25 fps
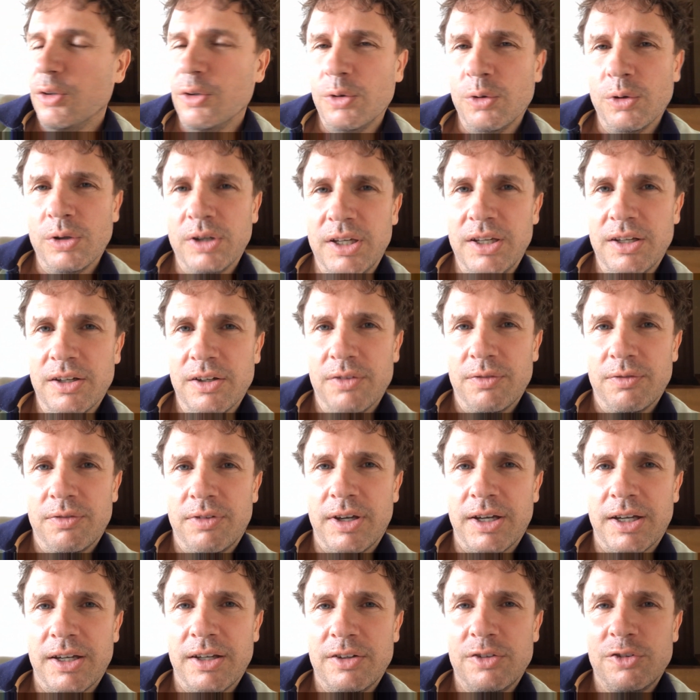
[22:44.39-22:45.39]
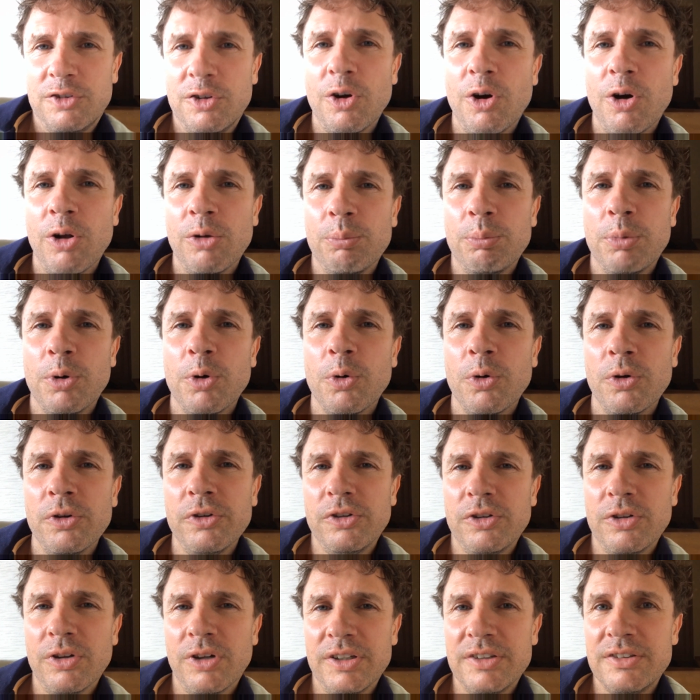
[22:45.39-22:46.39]
looking at a fucking child
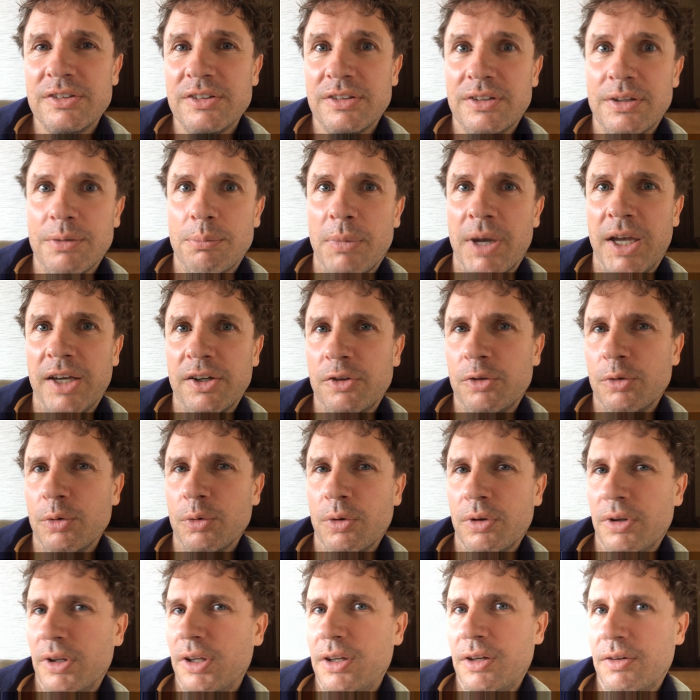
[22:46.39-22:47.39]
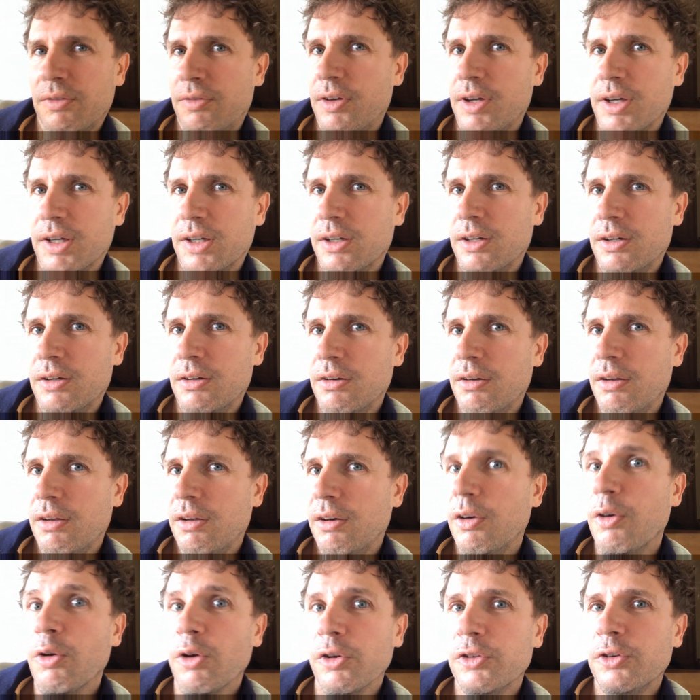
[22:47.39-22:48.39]
porn site just to make sure that you're fucking
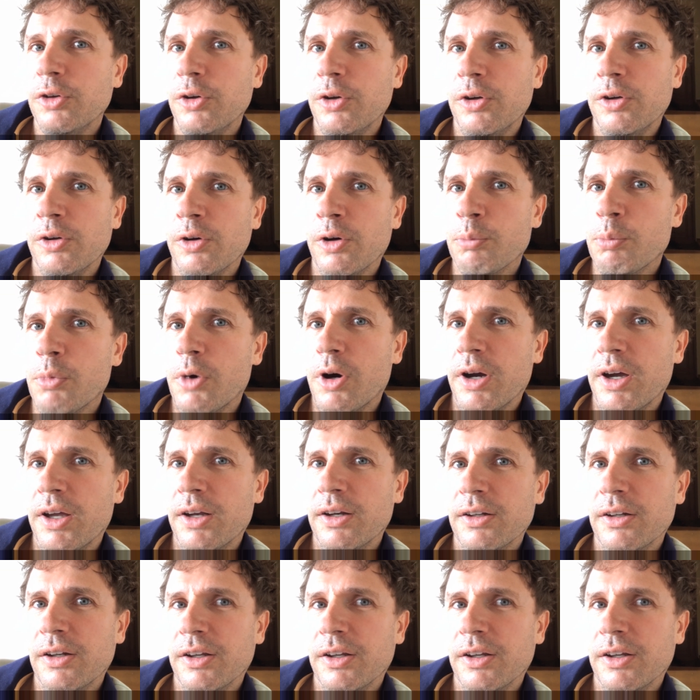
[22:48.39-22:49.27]
not turned on by it.